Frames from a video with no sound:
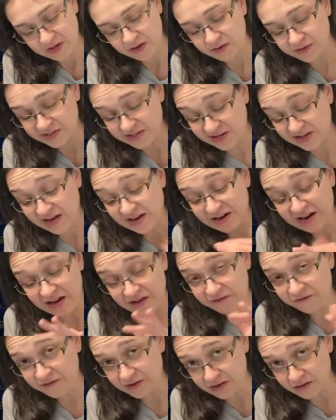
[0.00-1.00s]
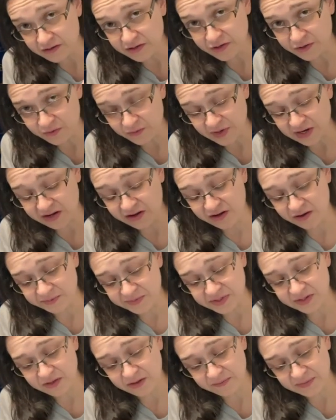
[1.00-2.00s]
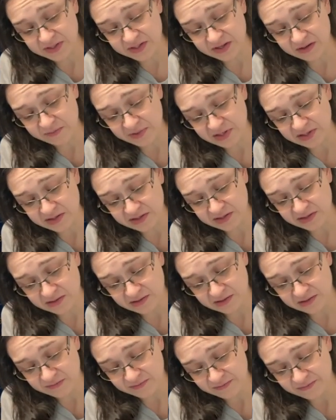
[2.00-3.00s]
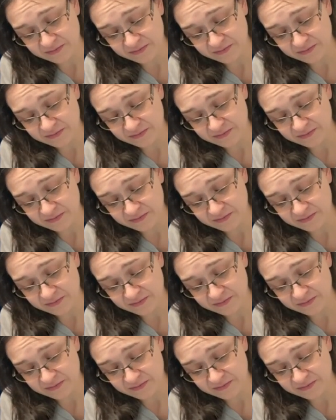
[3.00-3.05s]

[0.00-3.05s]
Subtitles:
Oh, Diane, I feel you when it comes to the missing pieces.